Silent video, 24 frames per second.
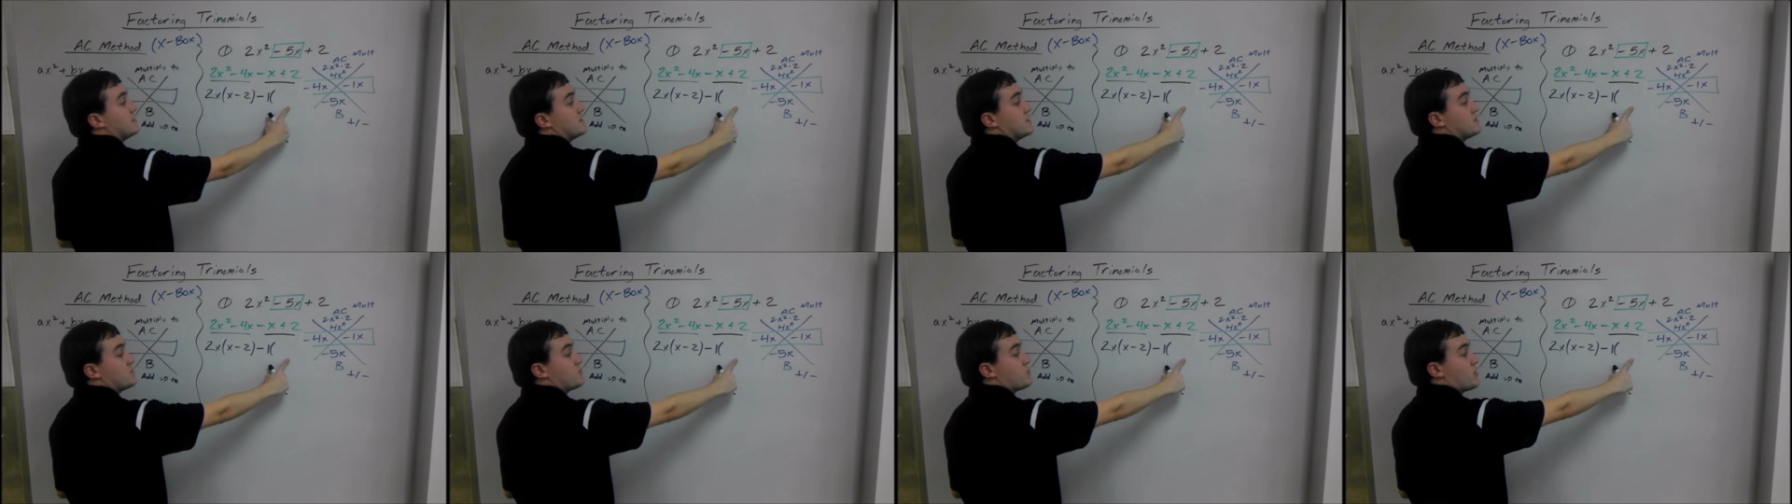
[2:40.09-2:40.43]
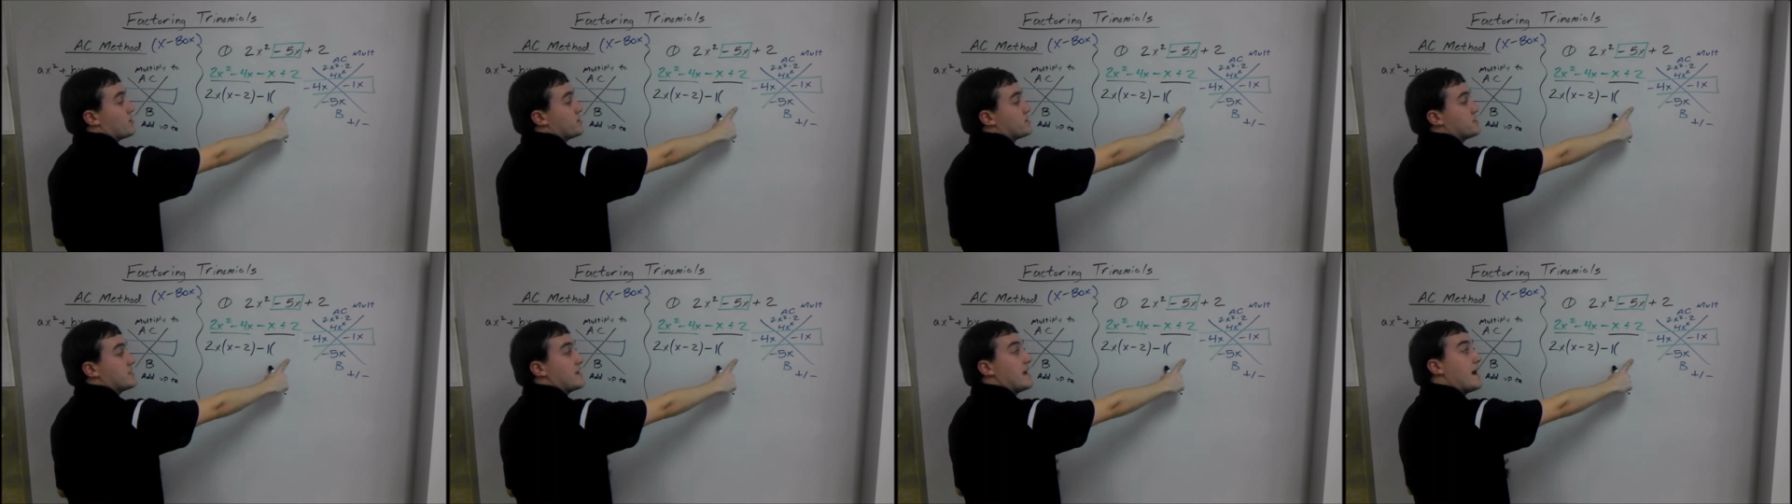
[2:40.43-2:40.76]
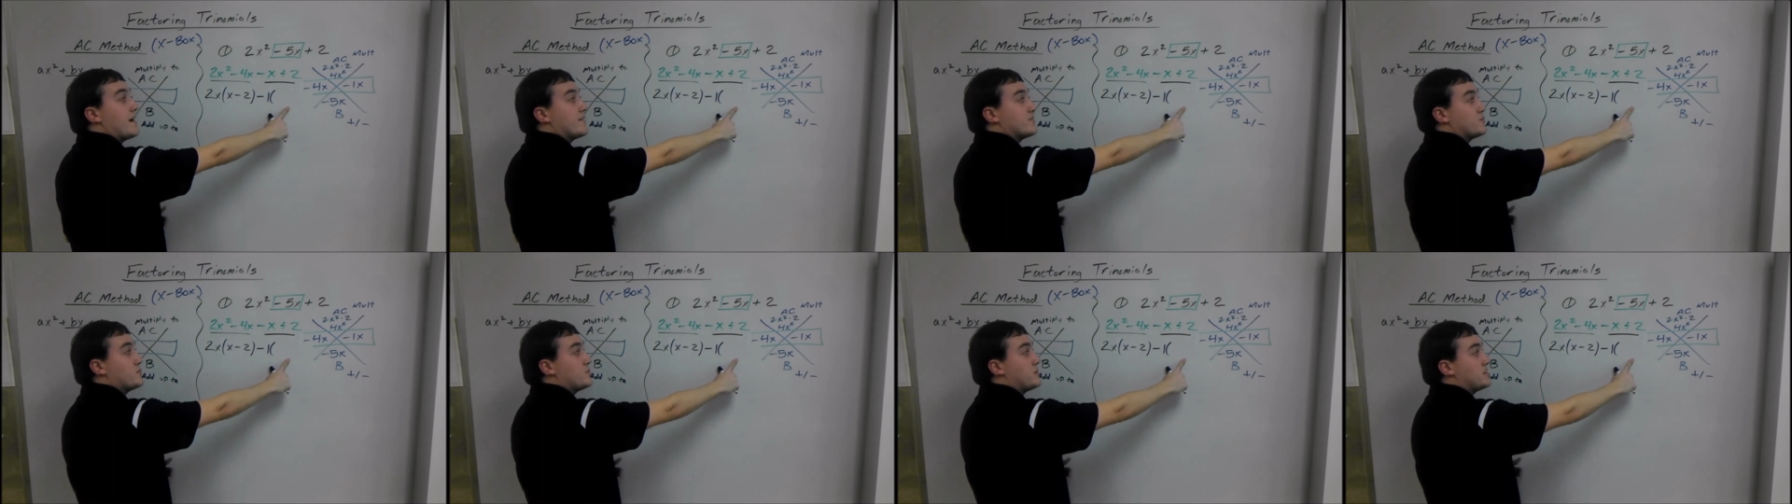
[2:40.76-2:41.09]
and this parenthesis
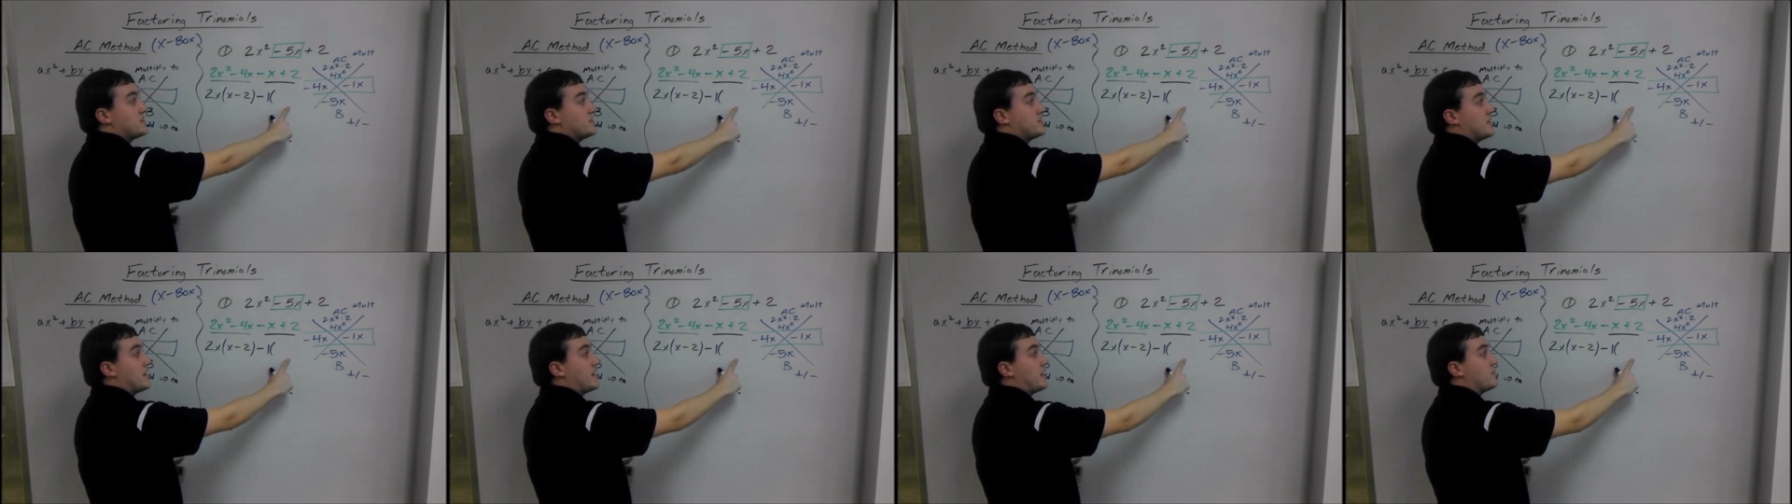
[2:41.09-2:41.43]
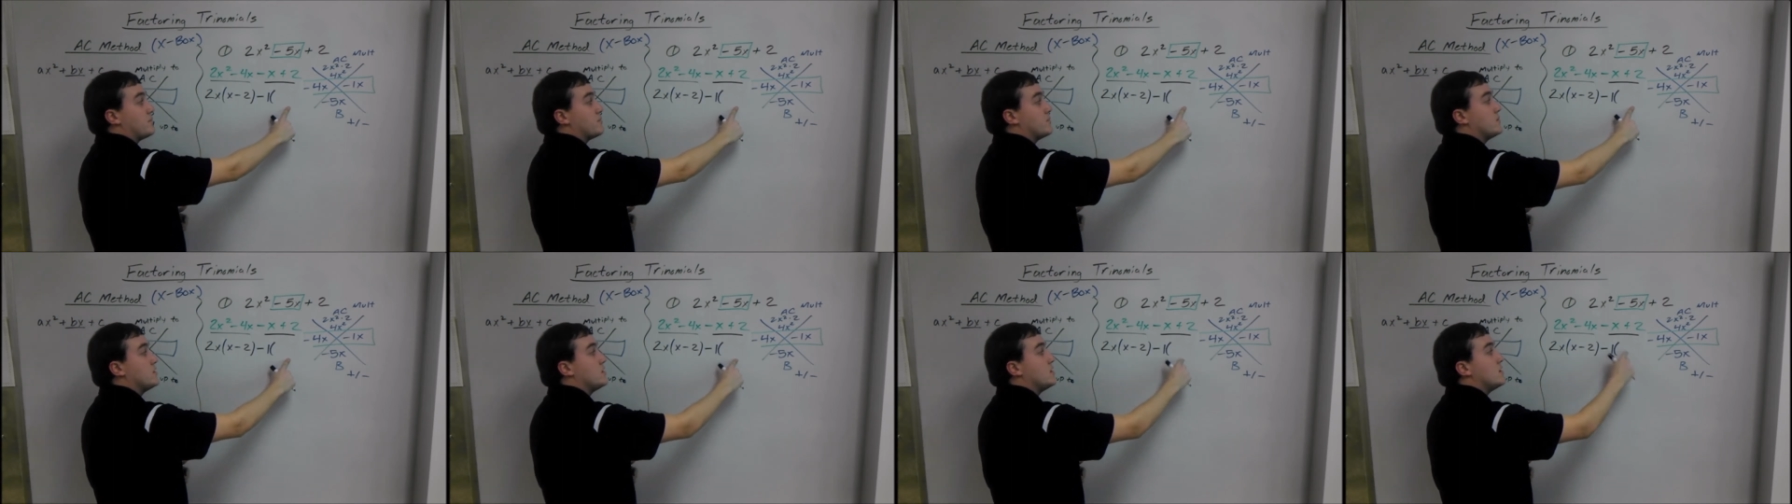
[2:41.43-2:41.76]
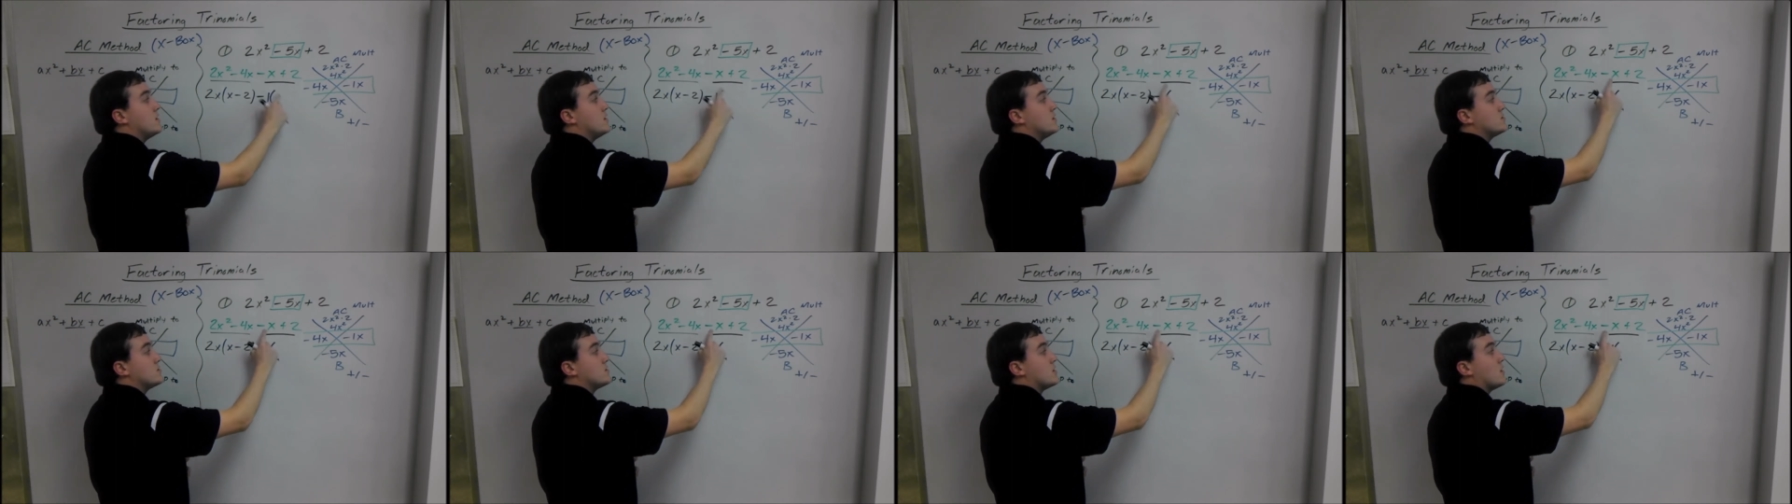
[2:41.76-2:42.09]
have to be the same.
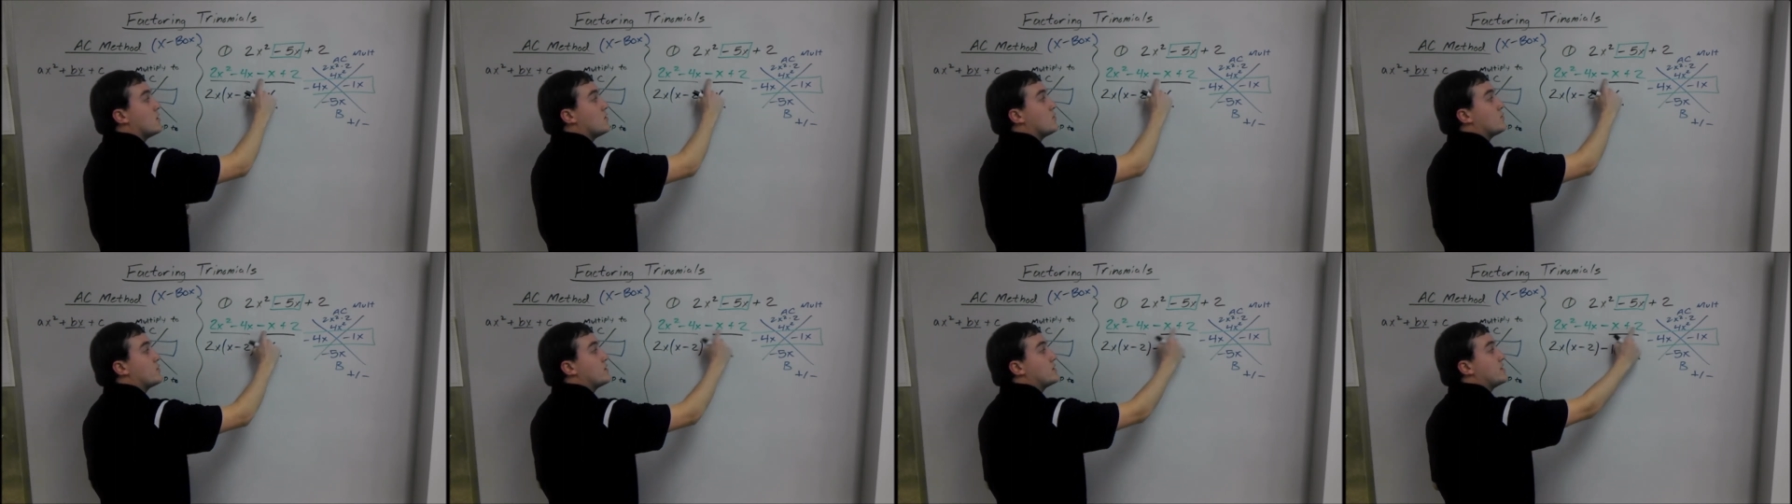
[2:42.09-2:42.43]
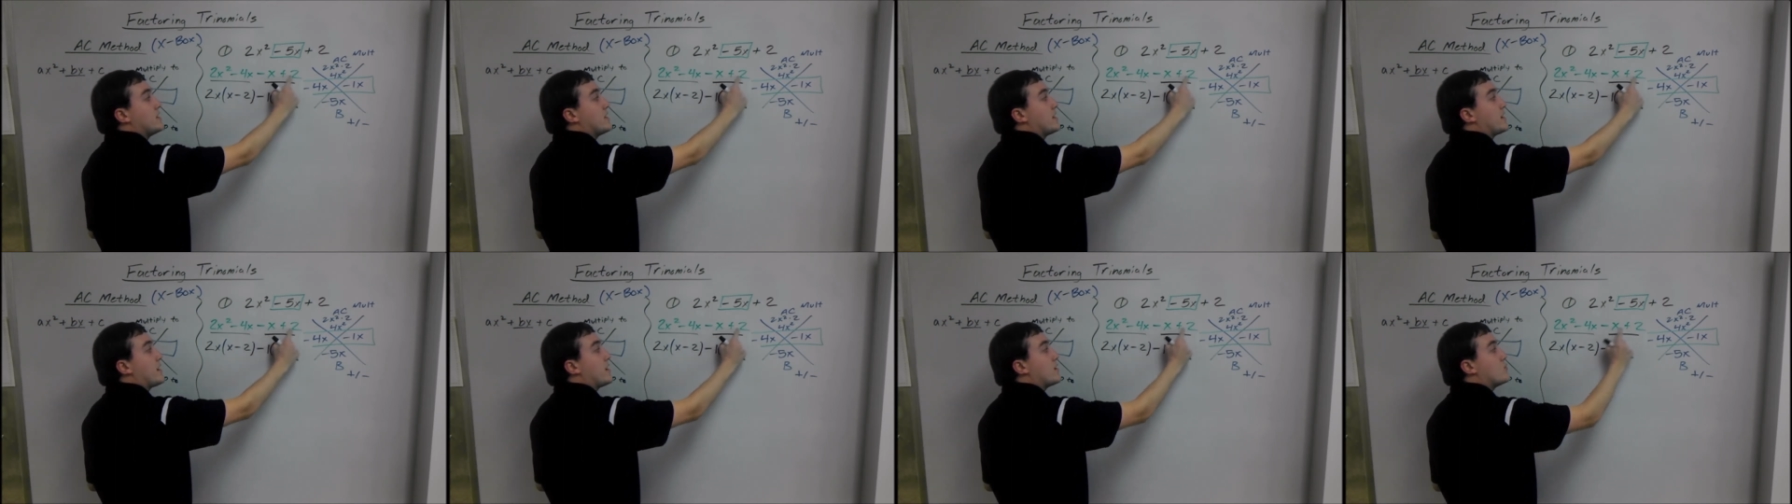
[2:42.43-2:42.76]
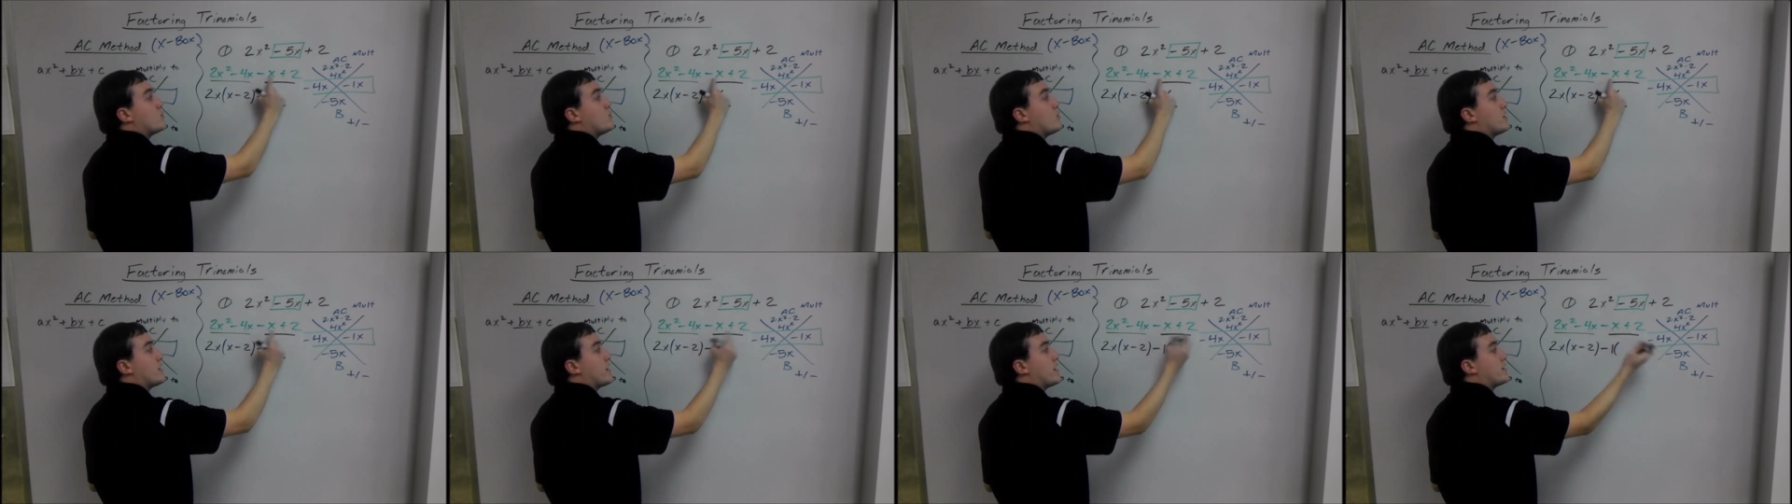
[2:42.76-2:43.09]
So if we take
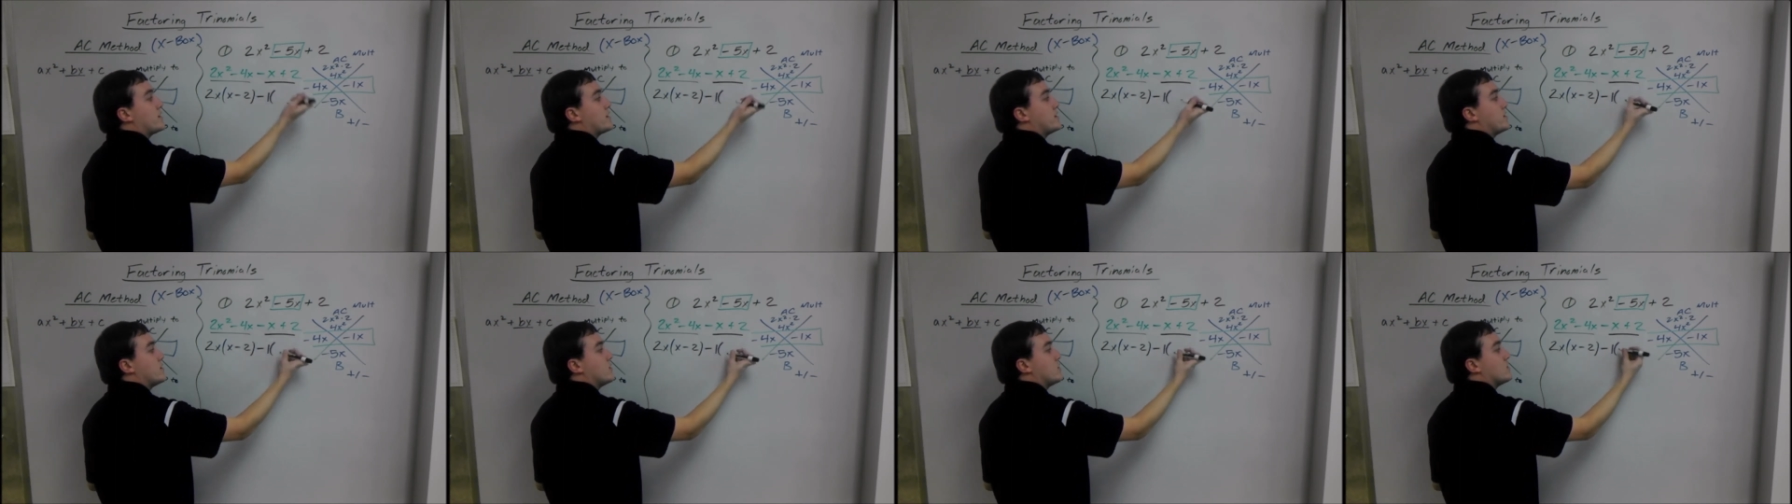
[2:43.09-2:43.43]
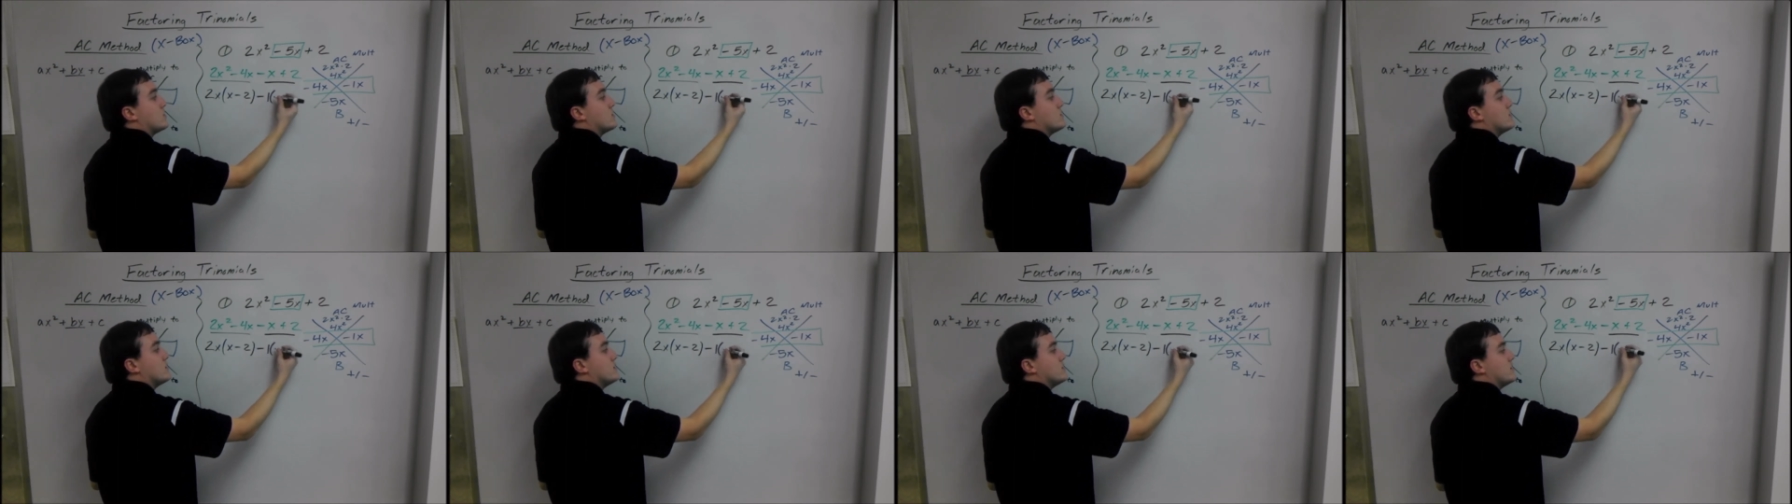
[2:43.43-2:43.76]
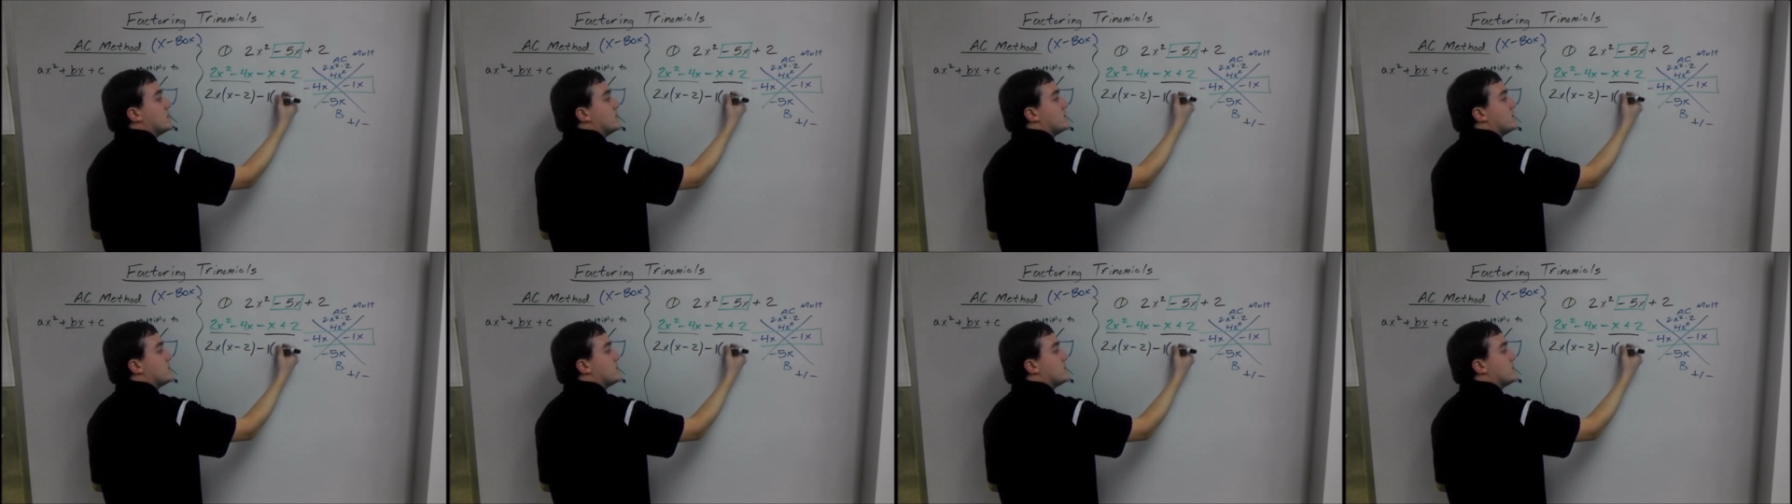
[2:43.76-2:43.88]
out a 1 out of here,